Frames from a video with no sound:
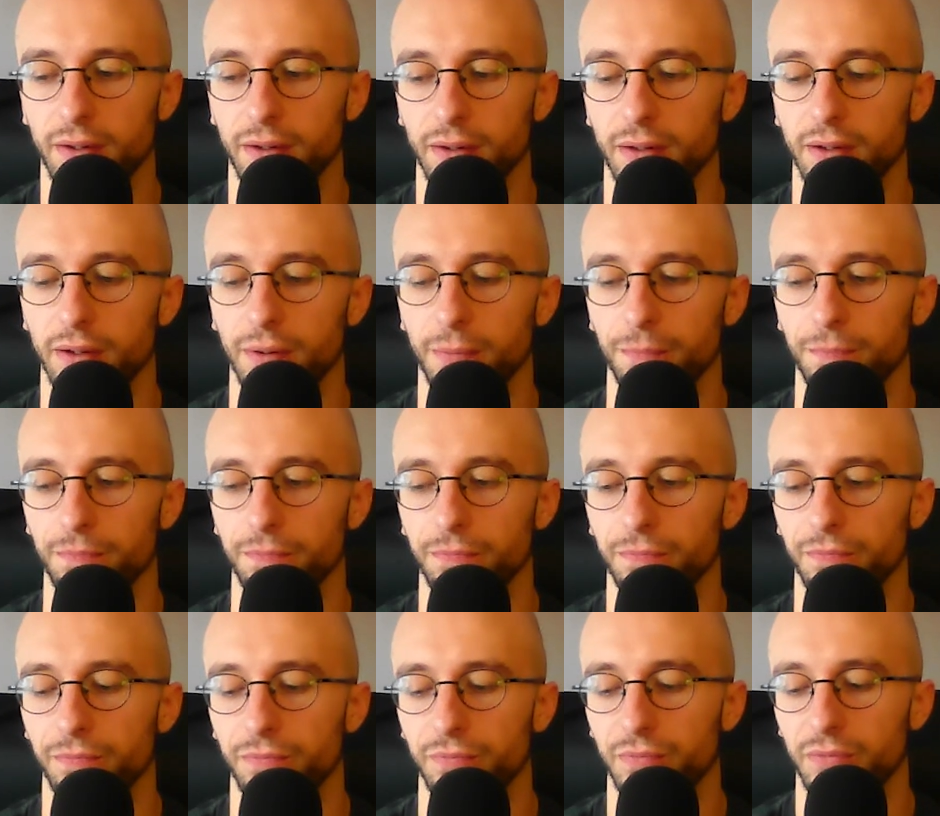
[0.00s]

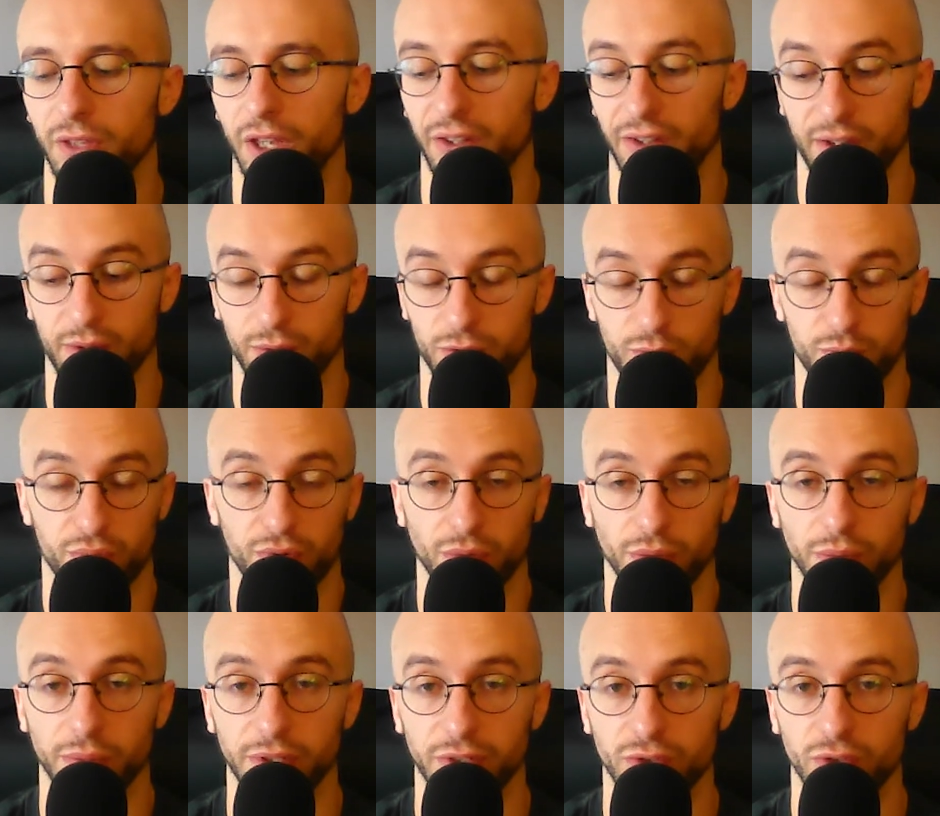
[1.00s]
um, and that was
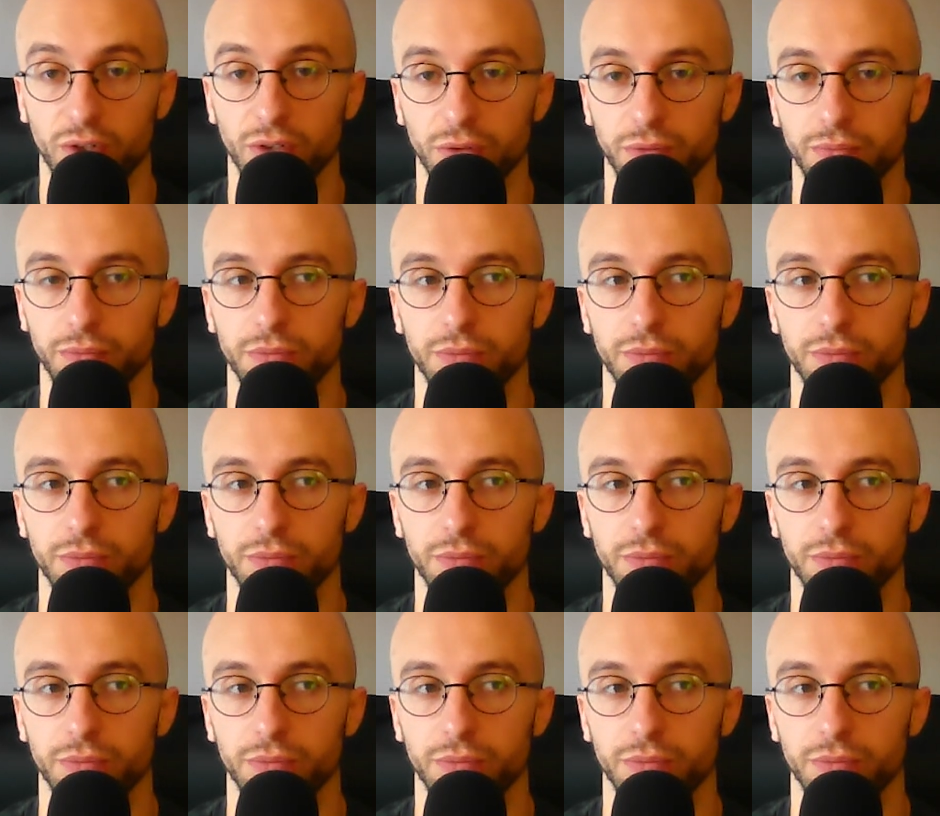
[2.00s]
probably true.